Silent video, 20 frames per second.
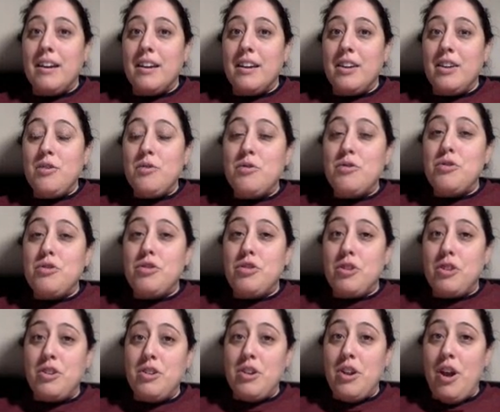you
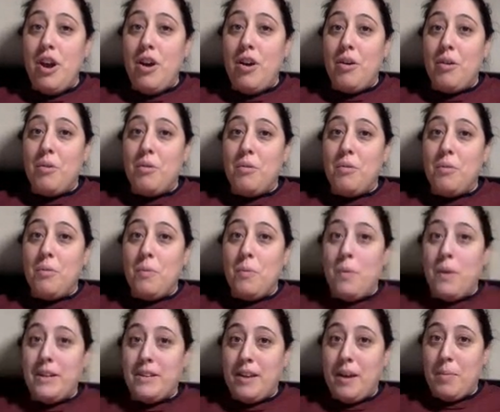should know
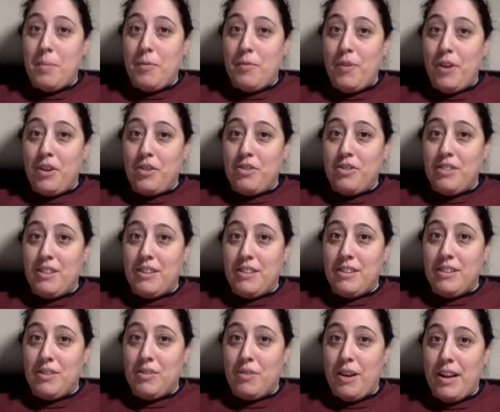what type of function
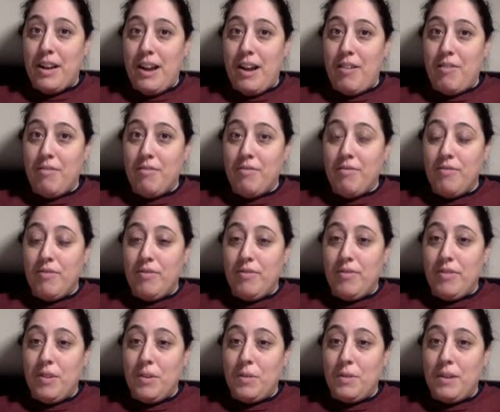this is right now.
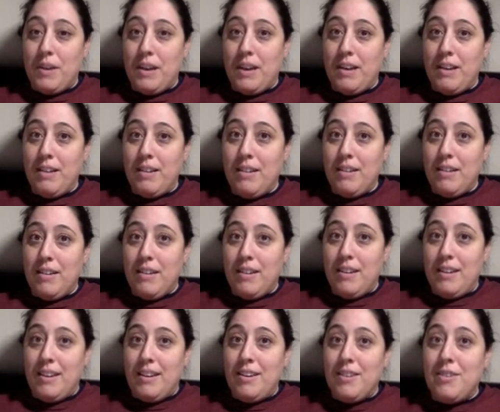Okay.
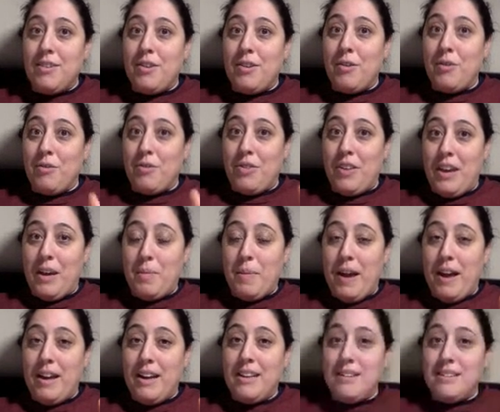So think
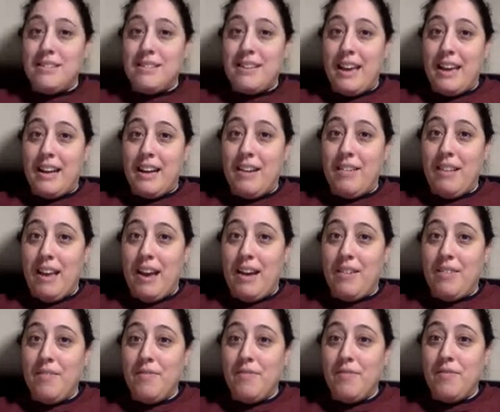about it, say it out
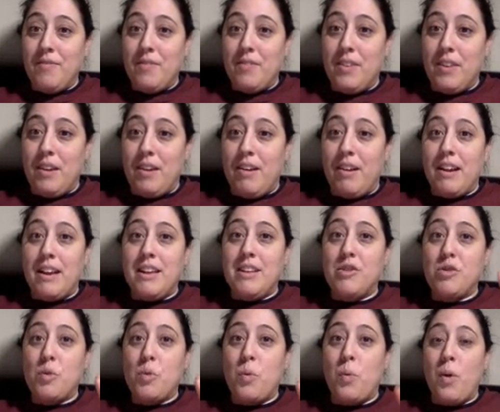loud. All right.
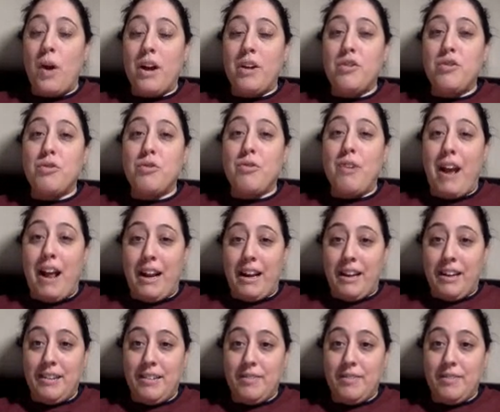It's quadratic.